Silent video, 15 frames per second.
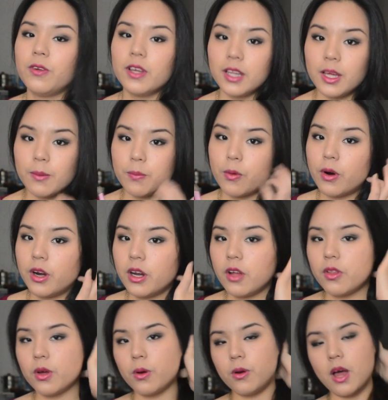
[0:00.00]
really important,
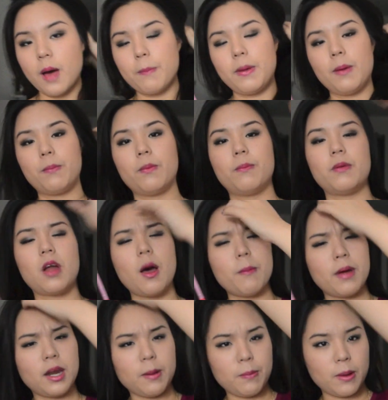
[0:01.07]
although not
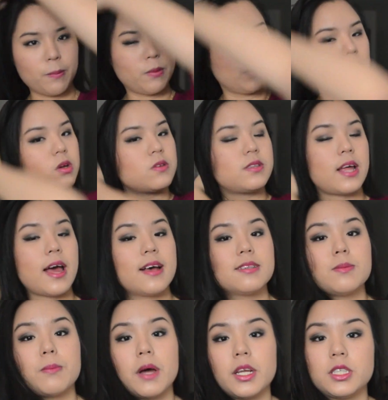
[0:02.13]
many people use it
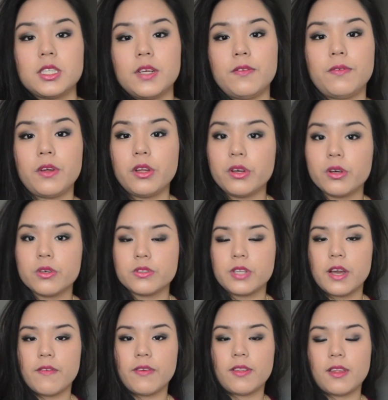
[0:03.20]
as much in videos
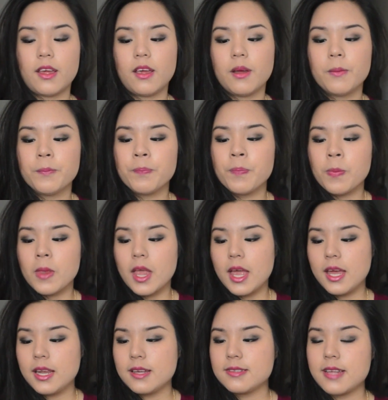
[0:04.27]
and everything.
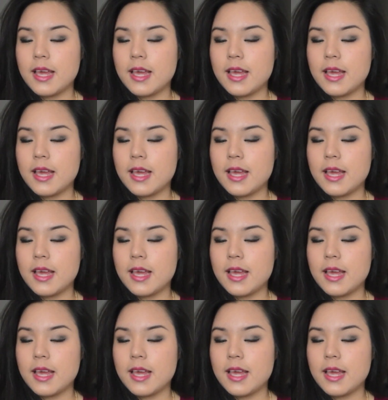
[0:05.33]
It is